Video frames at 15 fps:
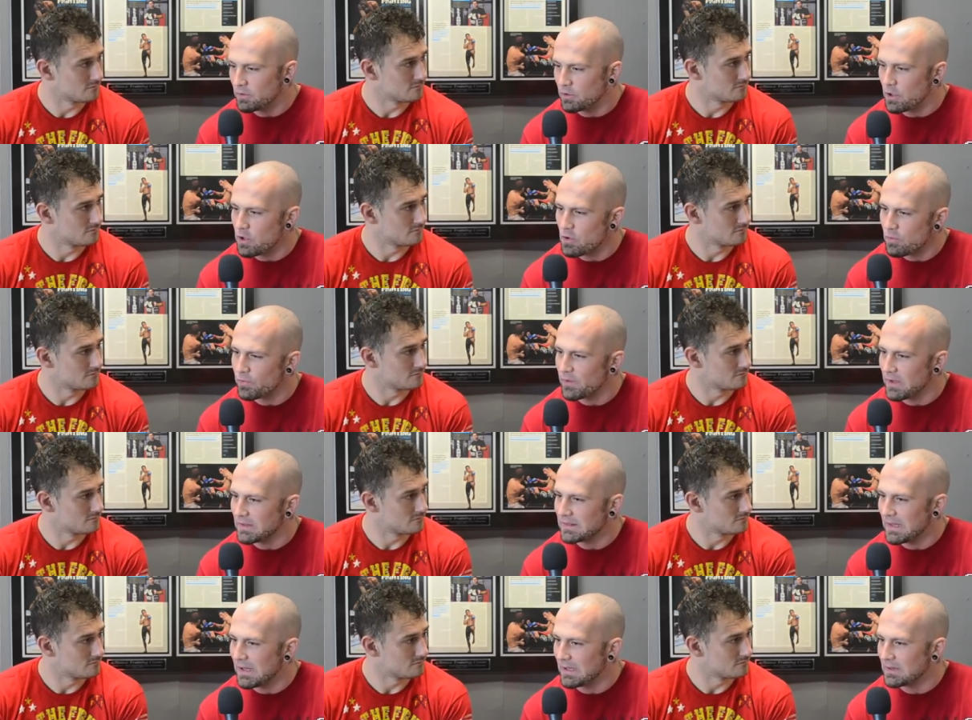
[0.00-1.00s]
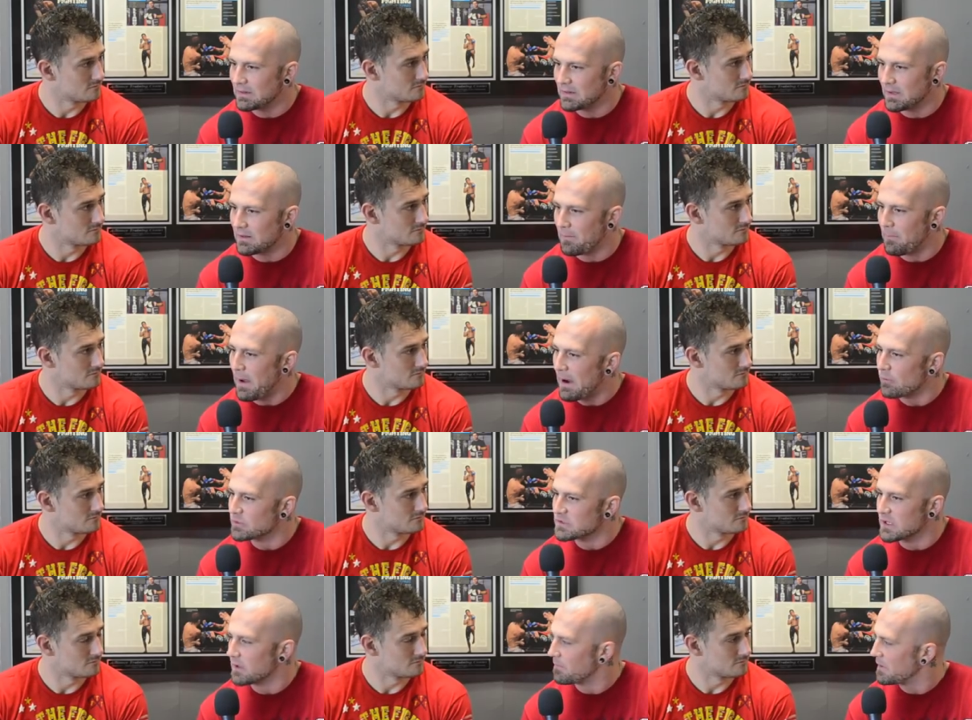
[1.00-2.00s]
Speaker 1: Do you think that, that the power
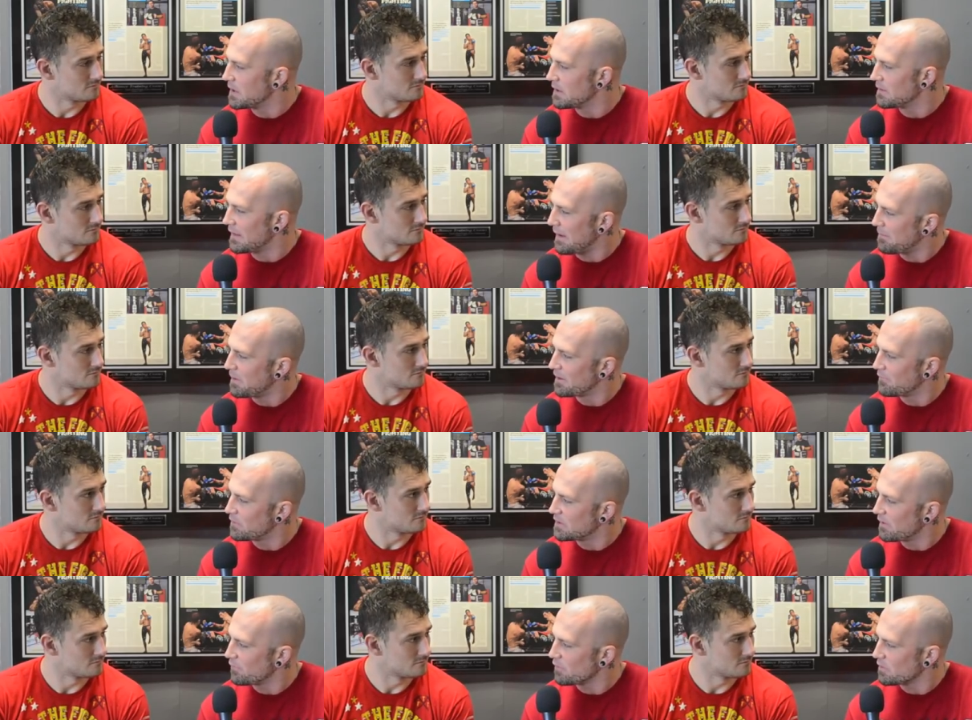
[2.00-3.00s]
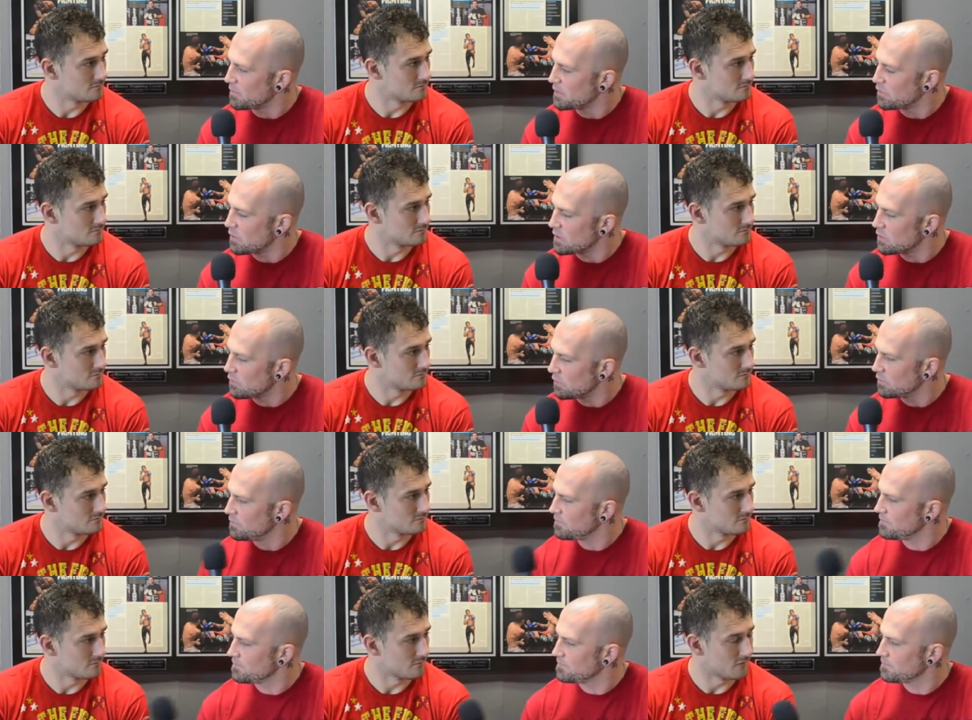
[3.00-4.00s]
is going to be that big of a difference between you two?
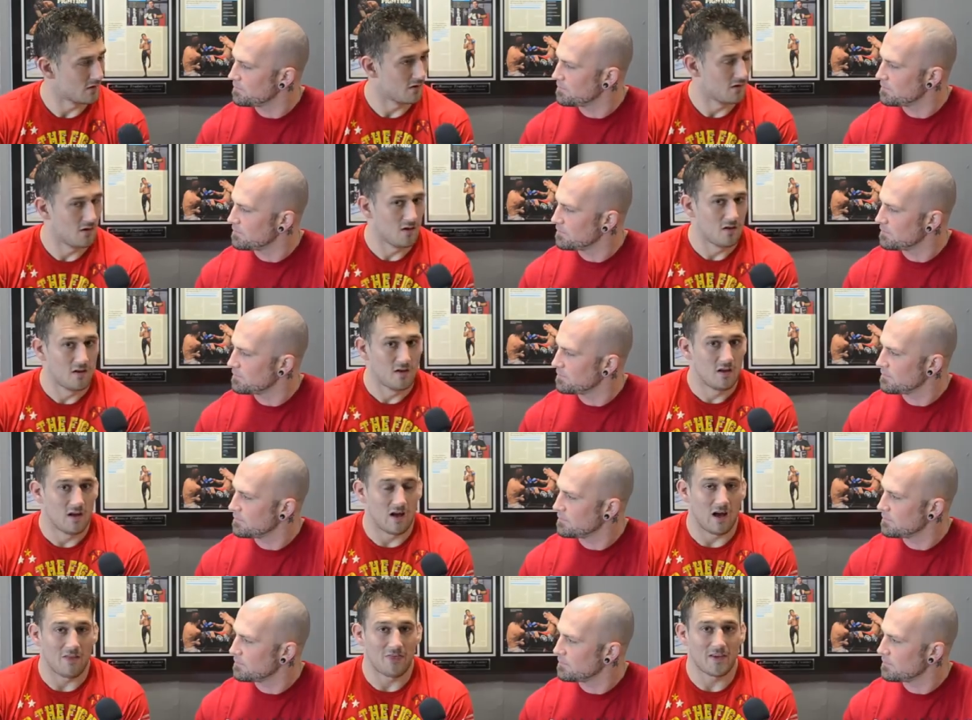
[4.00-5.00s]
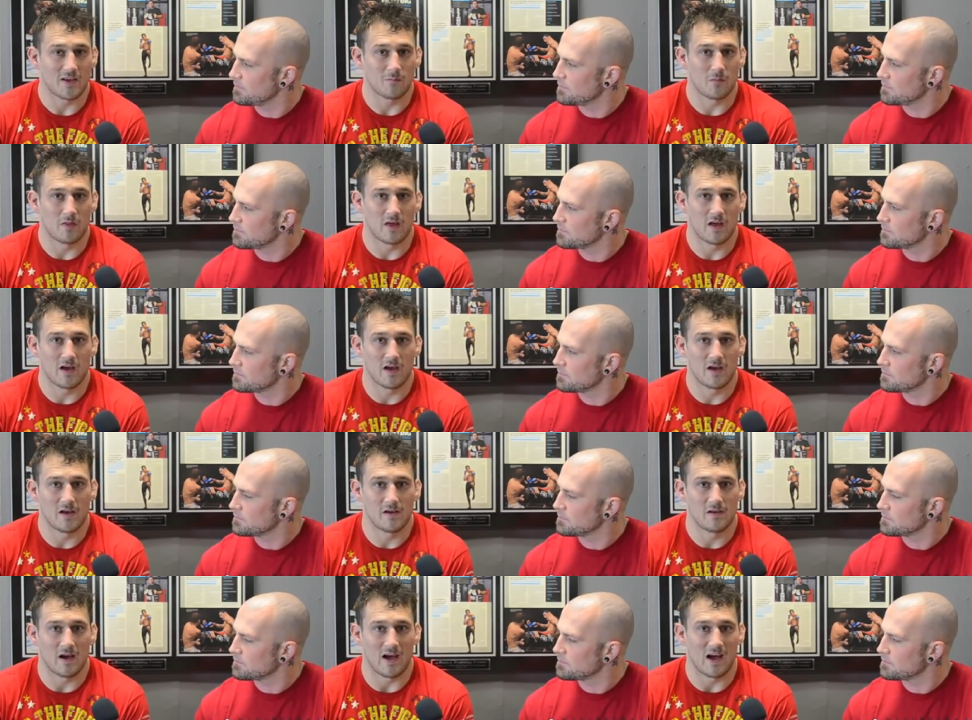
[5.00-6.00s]
Speaker 2: I think with
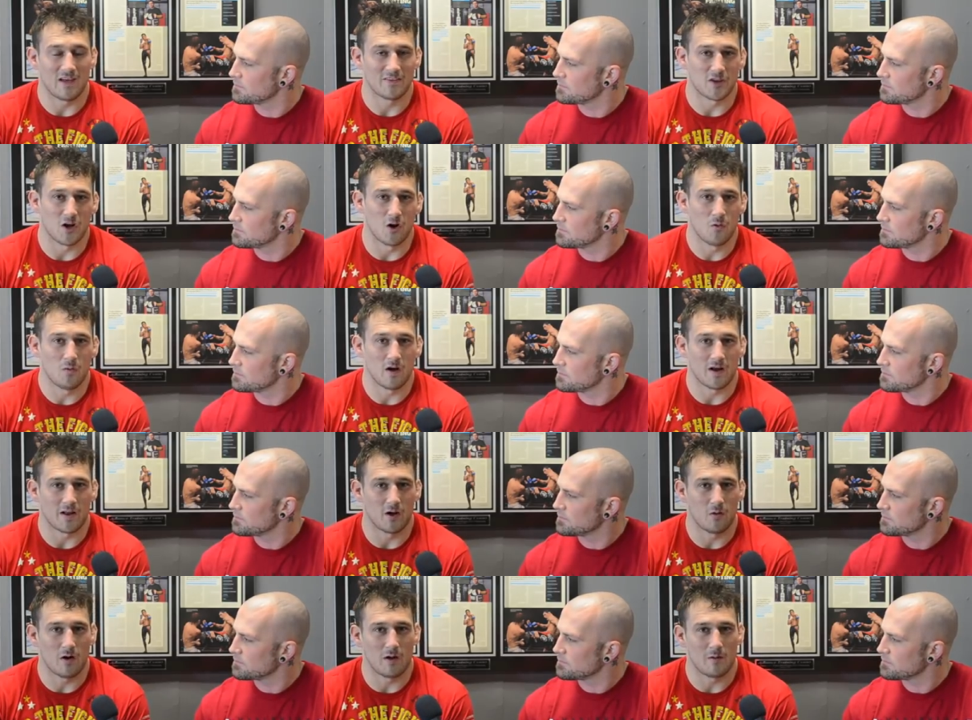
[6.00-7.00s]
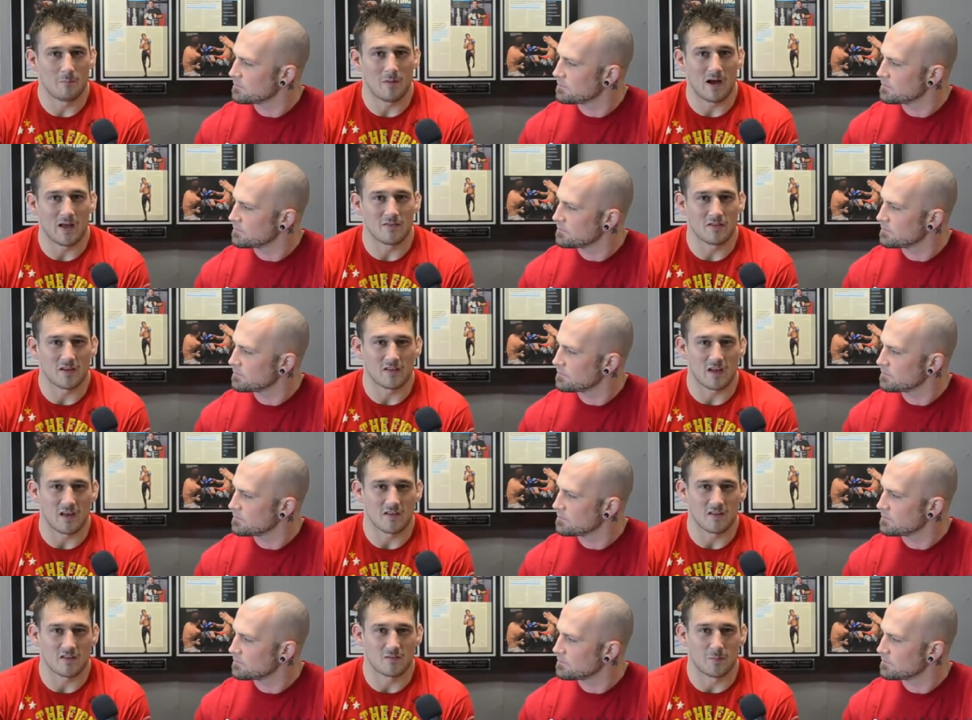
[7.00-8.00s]
a, I, I don't know, I don't know, Matt is
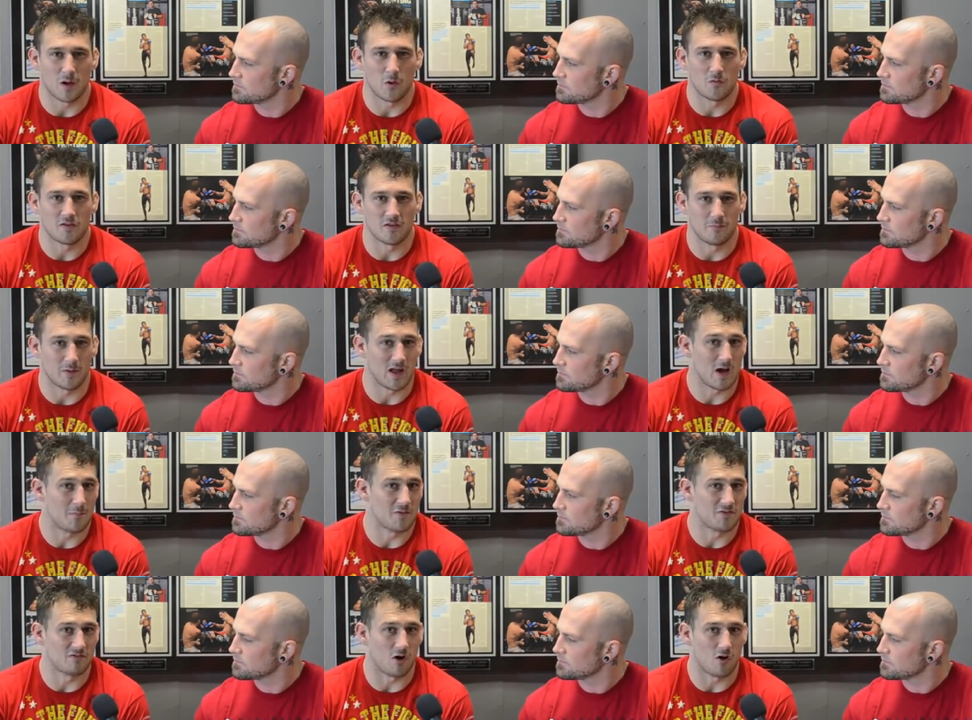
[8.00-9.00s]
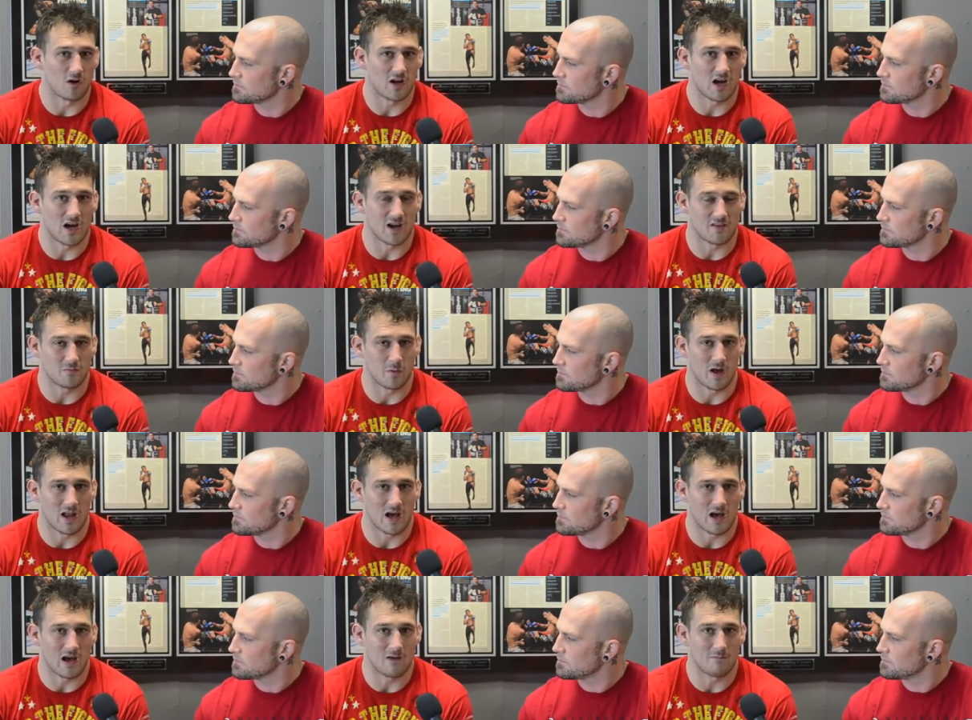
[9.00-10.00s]
he's explosive, but I'm a strong guy as well.
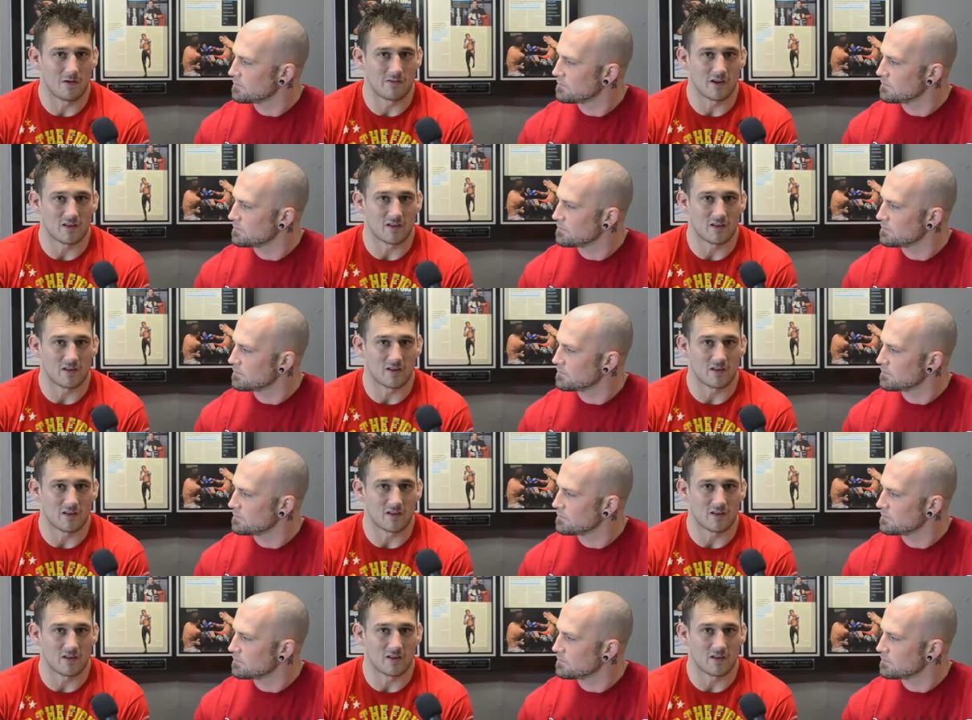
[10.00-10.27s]
I, I'm very